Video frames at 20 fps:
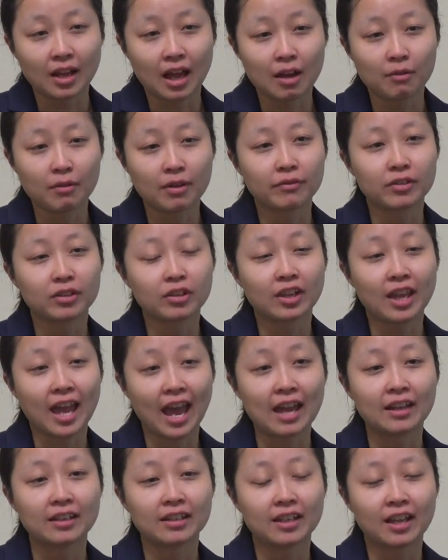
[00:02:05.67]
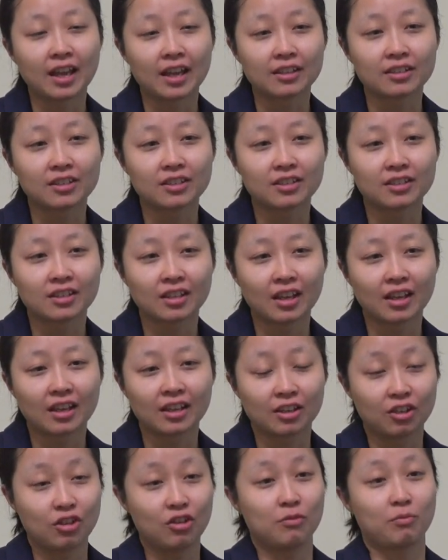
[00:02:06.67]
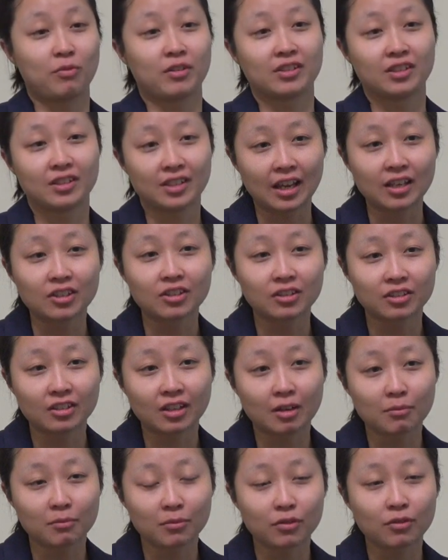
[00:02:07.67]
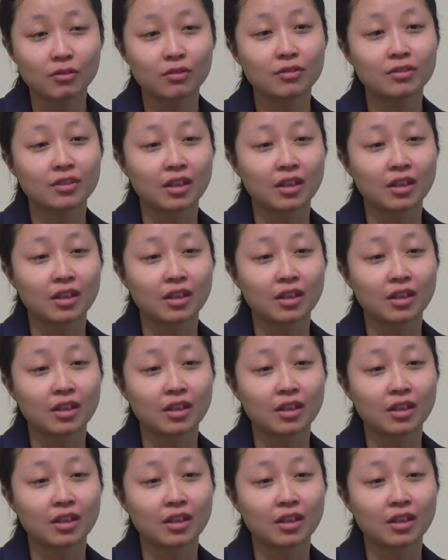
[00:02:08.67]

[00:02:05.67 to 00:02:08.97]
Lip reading: However, you can get acute presentations come through,